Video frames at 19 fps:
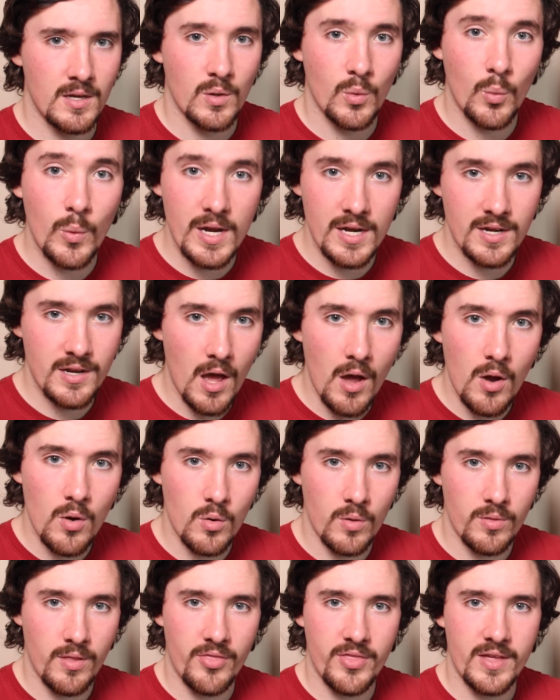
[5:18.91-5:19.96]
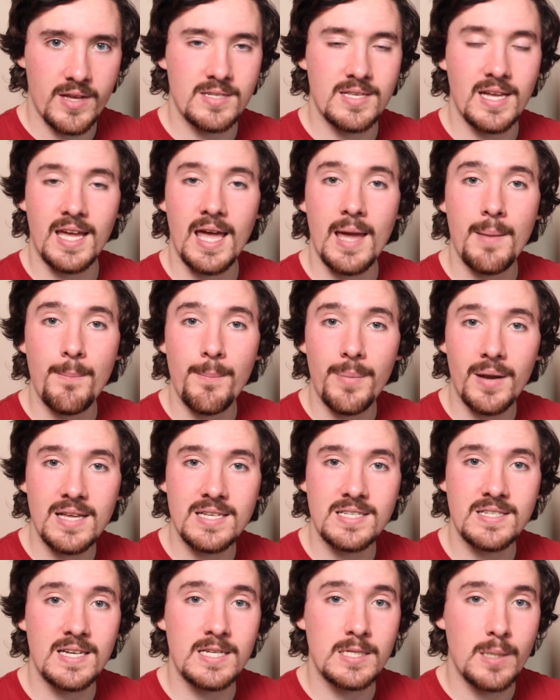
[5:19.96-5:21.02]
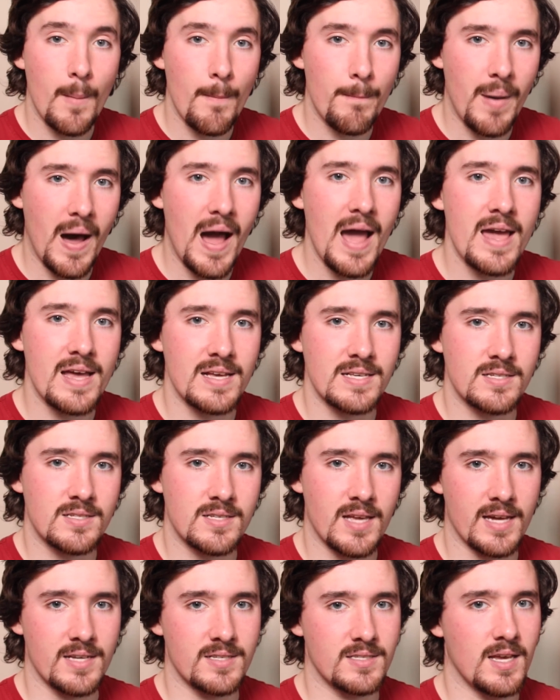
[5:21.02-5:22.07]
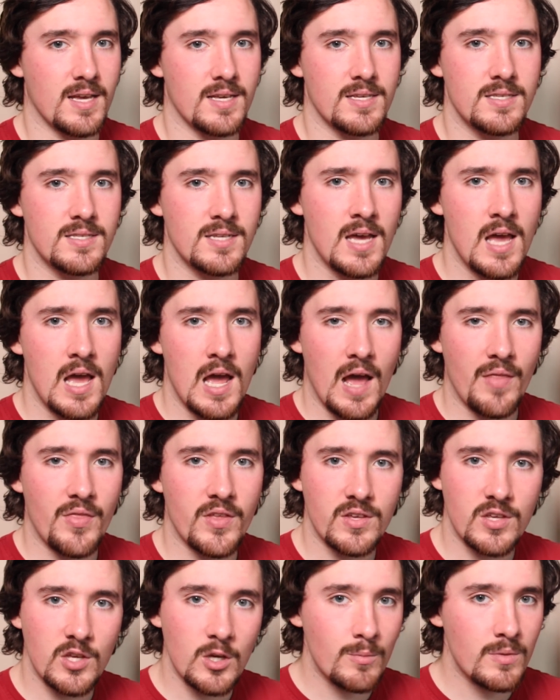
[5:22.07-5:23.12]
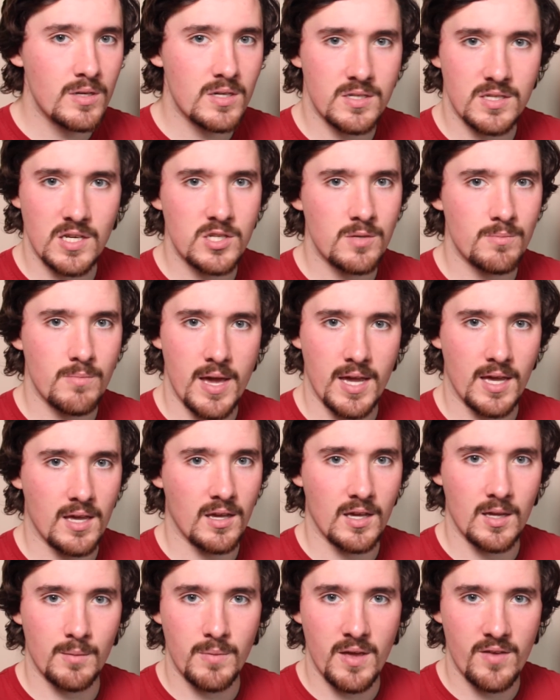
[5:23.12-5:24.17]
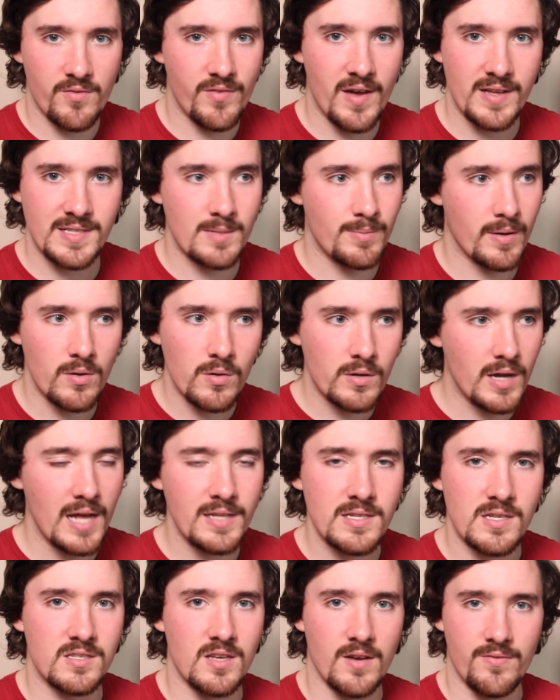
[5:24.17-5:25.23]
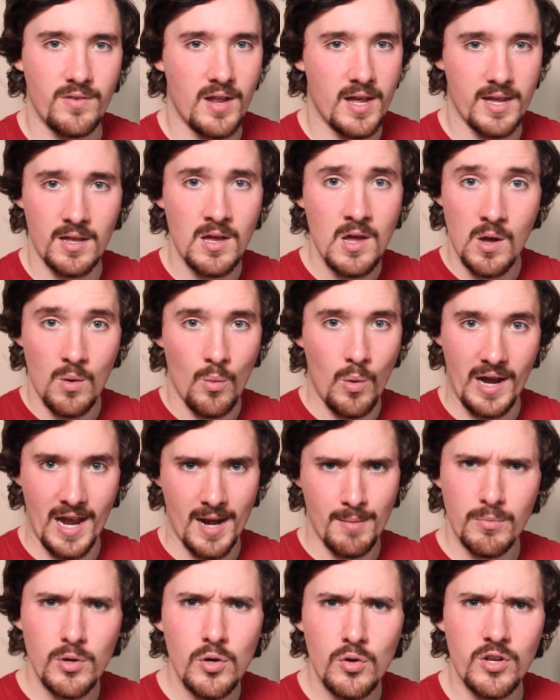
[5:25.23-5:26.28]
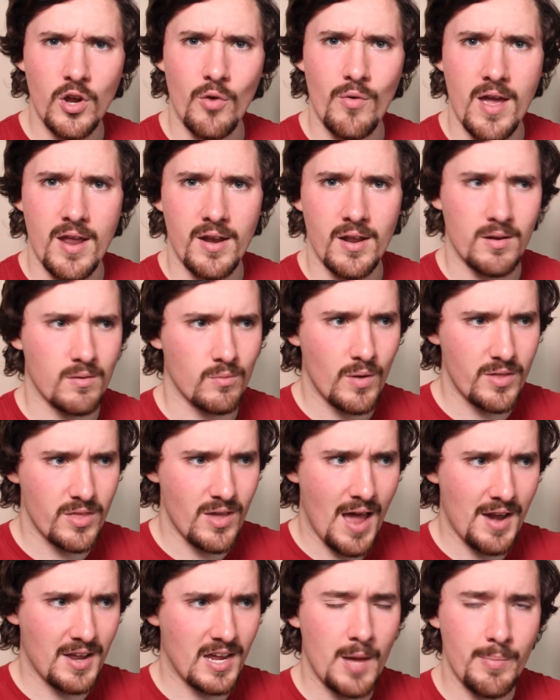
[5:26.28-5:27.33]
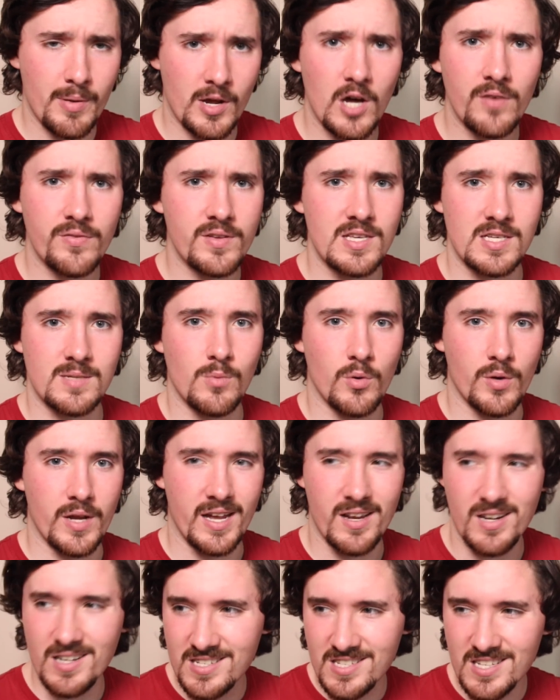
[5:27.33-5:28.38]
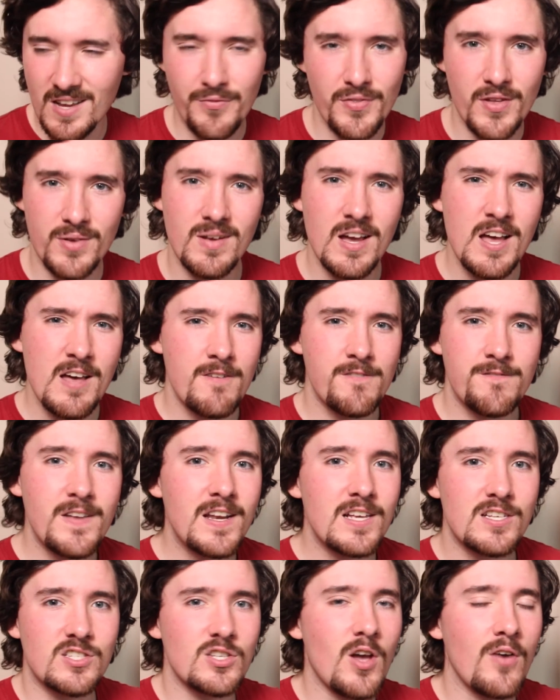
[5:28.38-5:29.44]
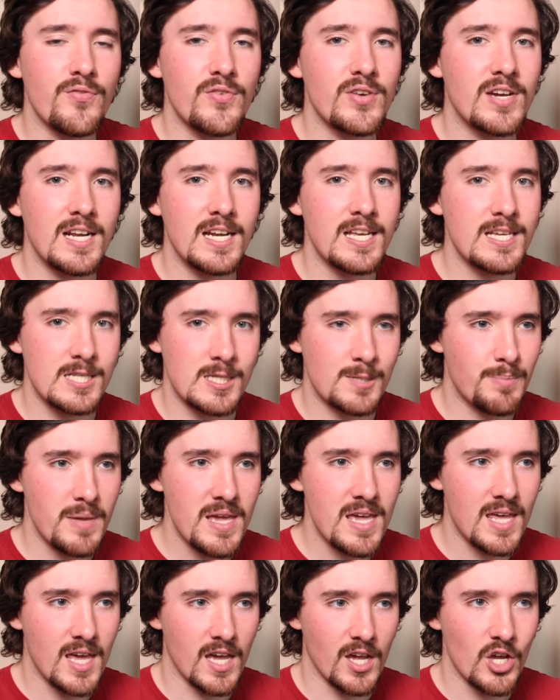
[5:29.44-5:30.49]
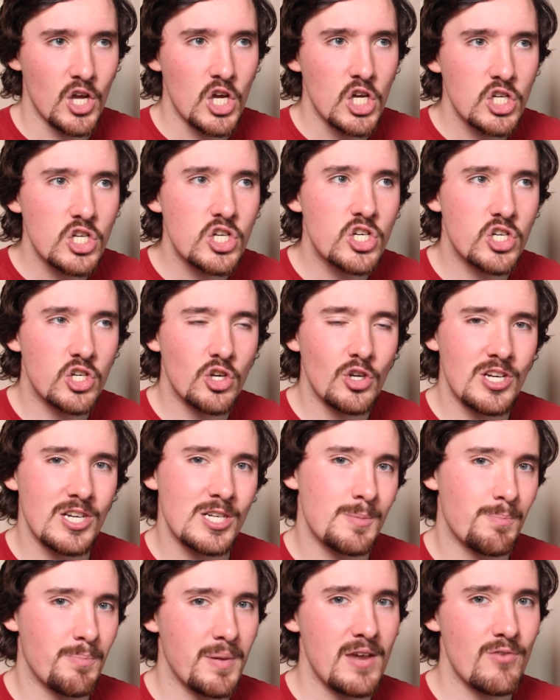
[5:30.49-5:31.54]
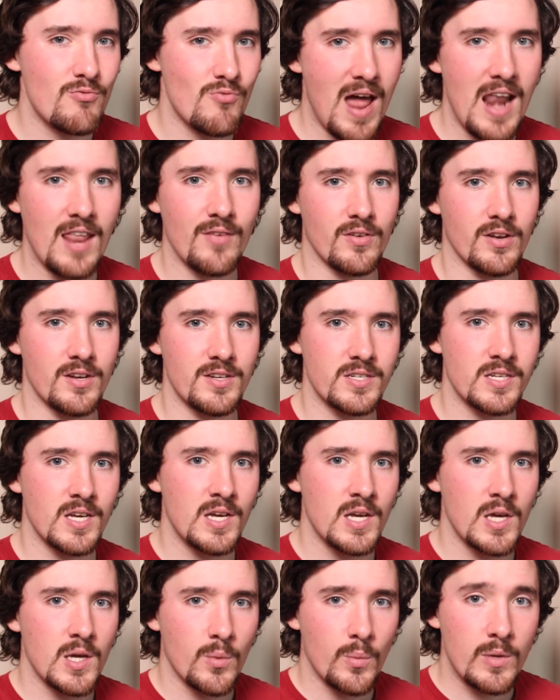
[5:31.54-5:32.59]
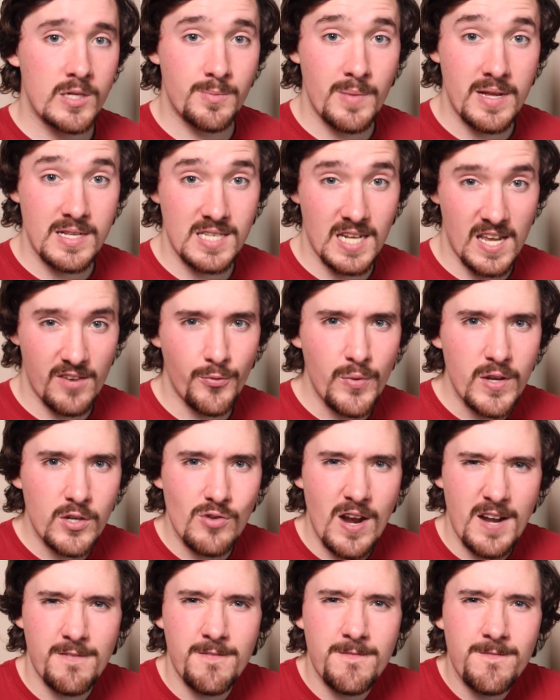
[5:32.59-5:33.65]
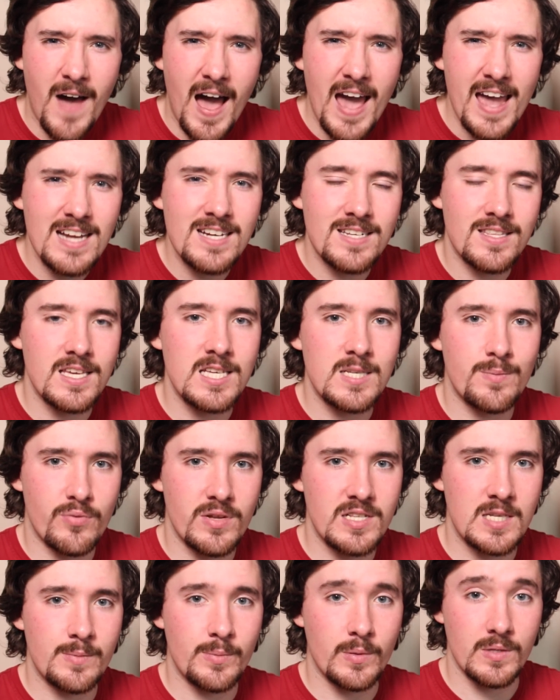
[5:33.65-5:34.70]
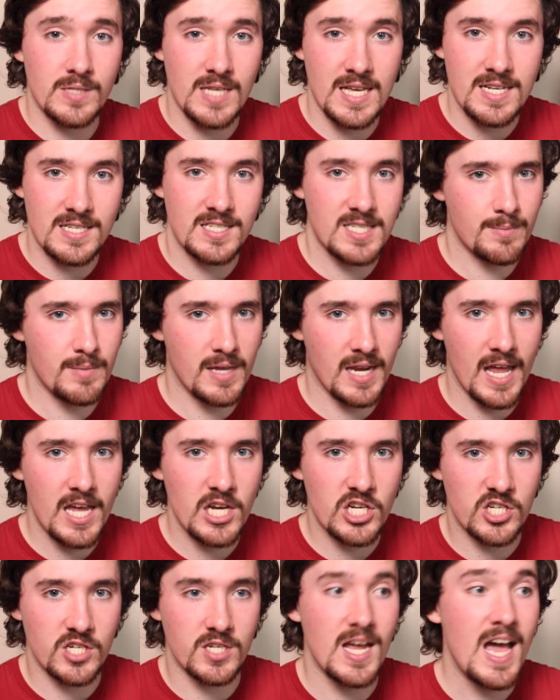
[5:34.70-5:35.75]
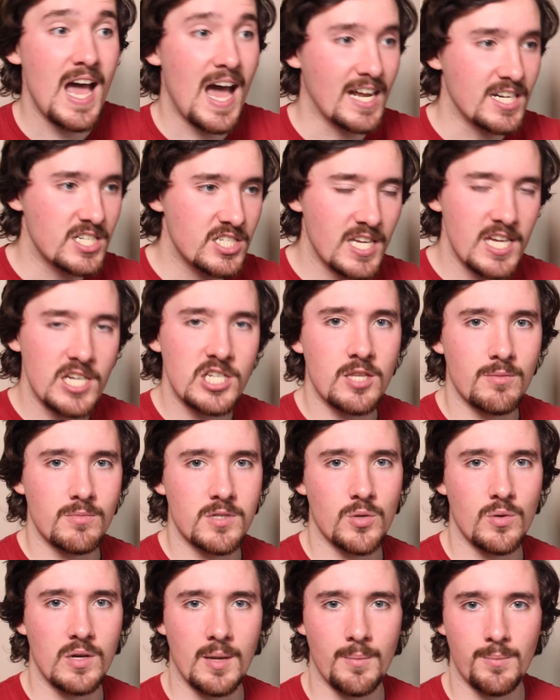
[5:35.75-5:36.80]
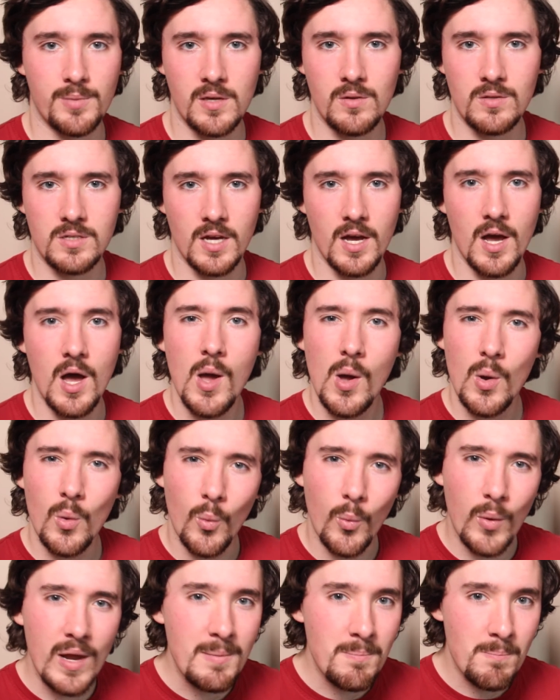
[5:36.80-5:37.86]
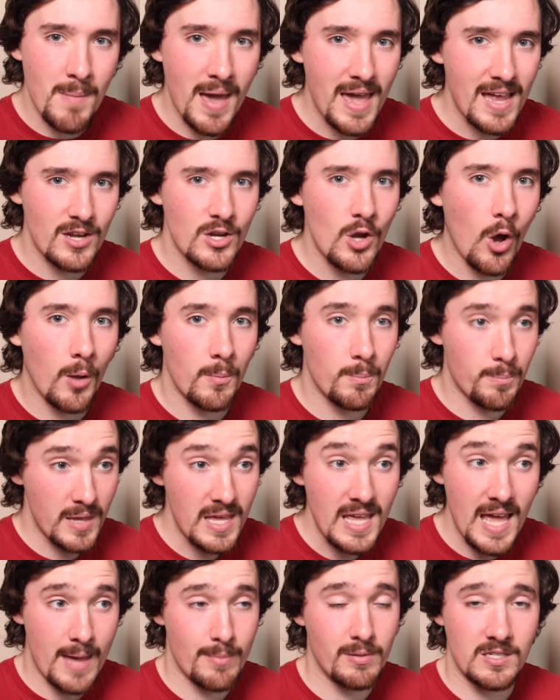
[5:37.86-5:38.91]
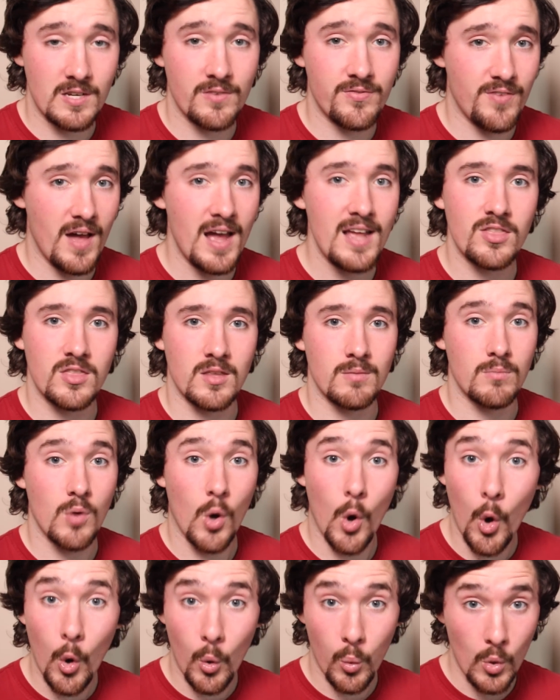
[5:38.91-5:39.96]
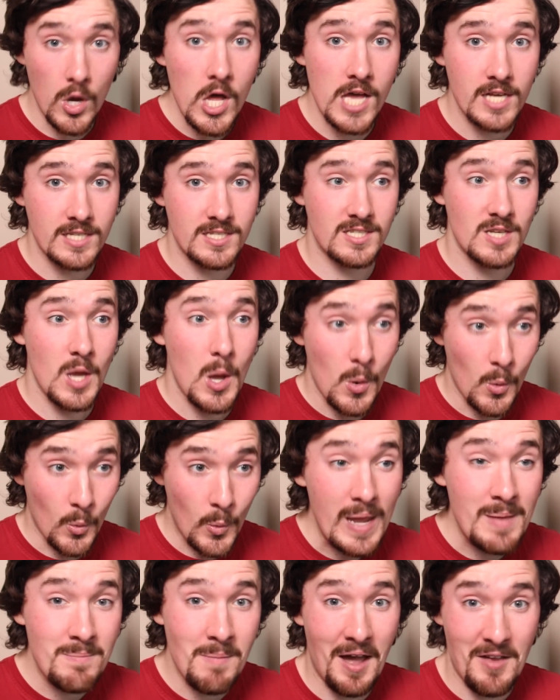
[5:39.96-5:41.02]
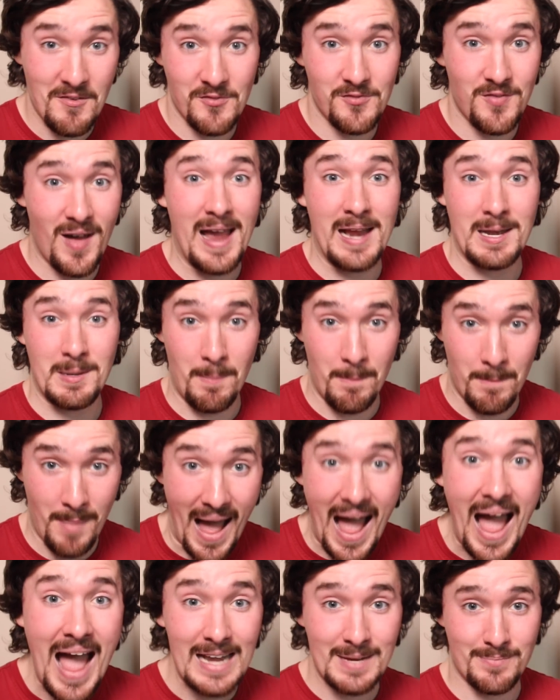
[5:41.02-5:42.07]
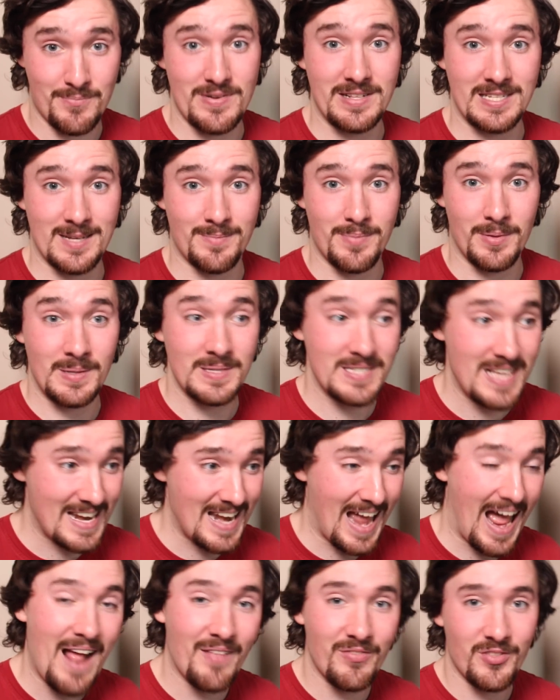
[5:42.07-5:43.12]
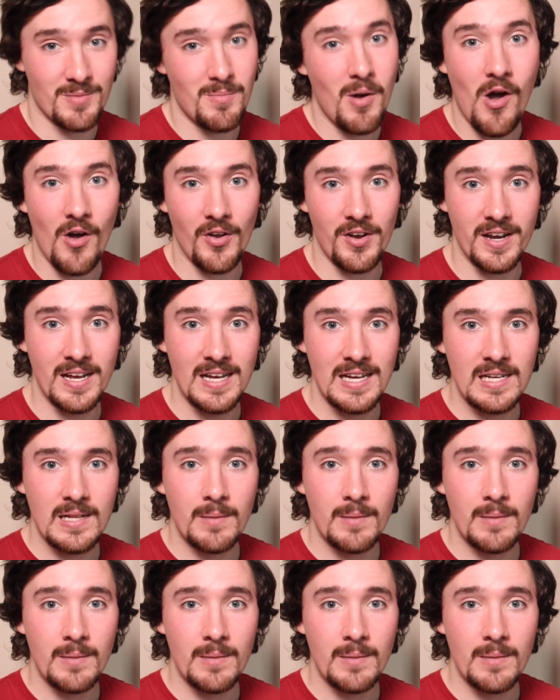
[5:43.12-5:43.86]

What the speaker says: We know that things like implicit bias exist, and that human decision-making can be affected by all kinds of stuff, like what kind of mood you're in, and whether you had a cup of coffee this morning, and stuff that, philosophically speaking, shouldn't be relevant. Which means that if we try to find these principles in a simulation and teach them to a computer, we may not be able to find them. Or worse, we might find bad principles and hand them on.